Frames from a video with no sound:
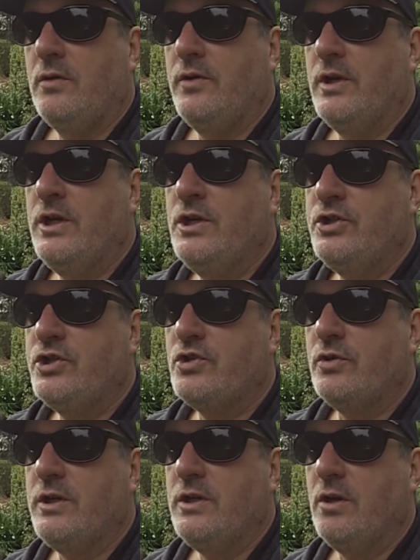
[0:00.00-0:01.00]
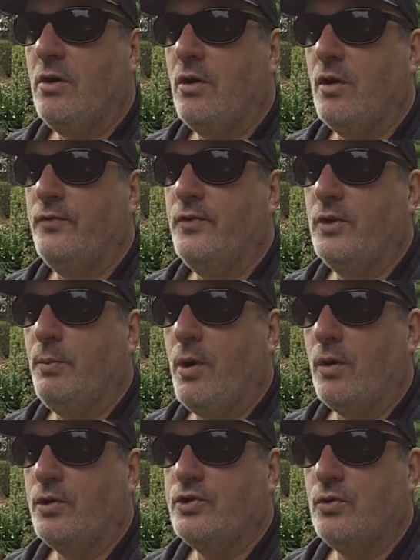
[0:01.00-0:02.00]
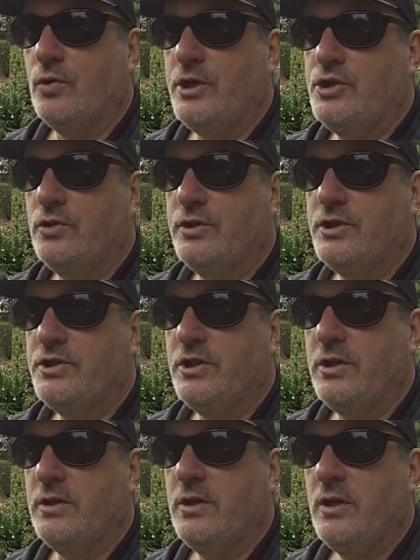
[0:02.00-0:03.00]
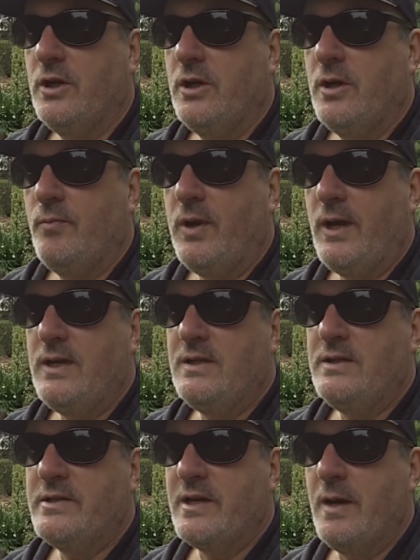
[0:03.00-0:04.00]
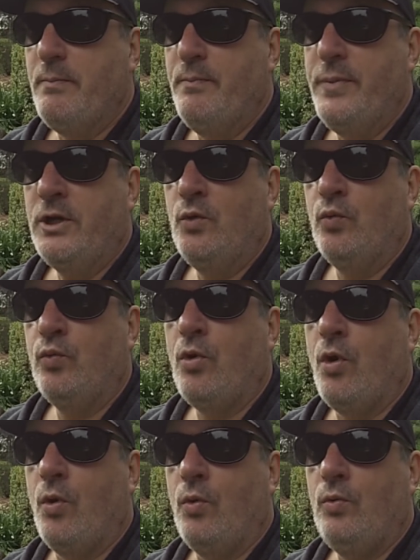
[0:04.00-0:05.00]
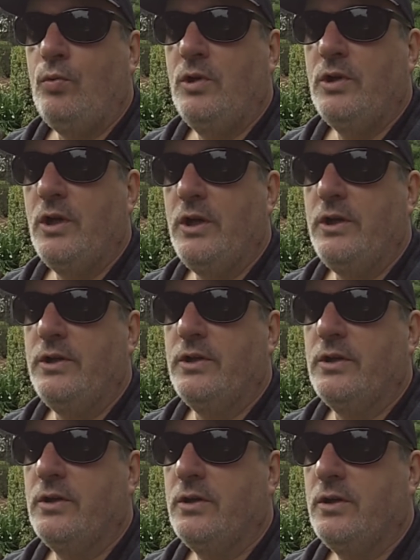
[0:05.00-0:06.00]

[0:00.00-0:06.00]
the history of the laboratory tradition plays a big role in